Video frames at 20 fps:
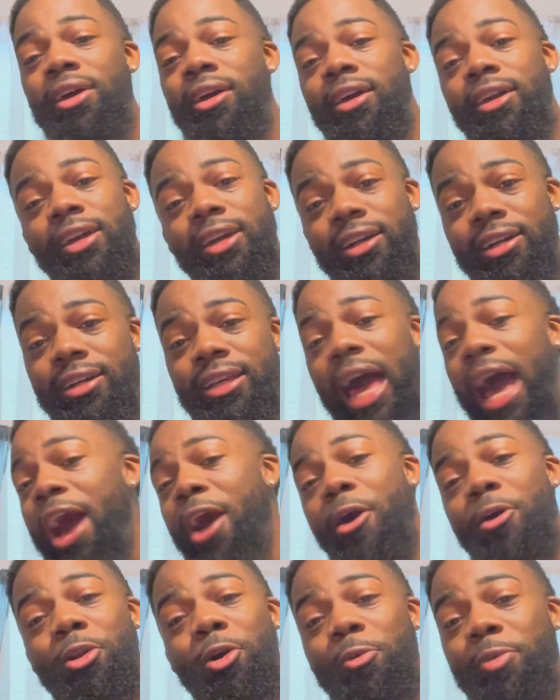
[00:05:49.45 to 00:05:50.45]
because I
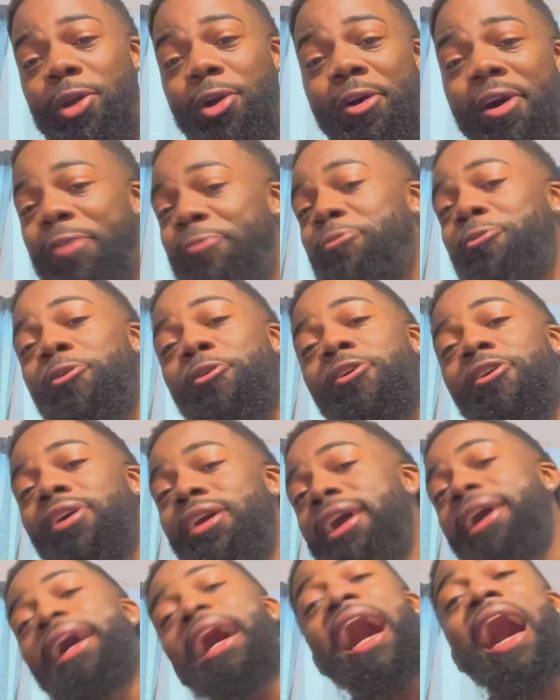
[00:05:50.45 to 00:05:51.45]
don't know if we're going to have
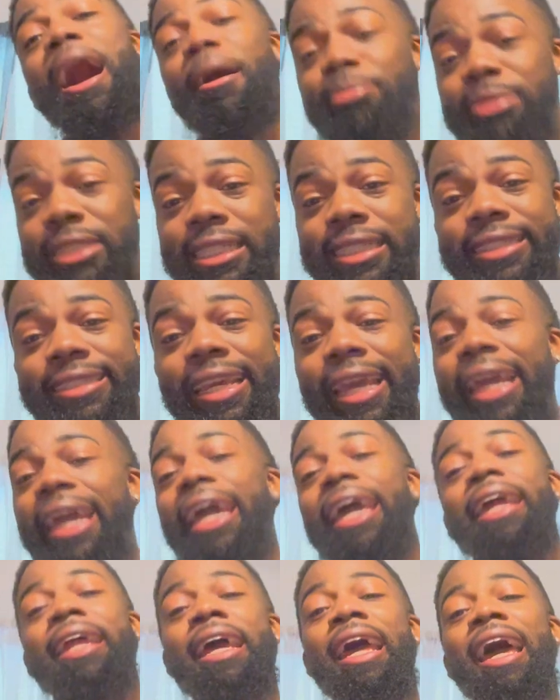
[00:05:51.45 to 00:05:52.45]
war. I'm just saying,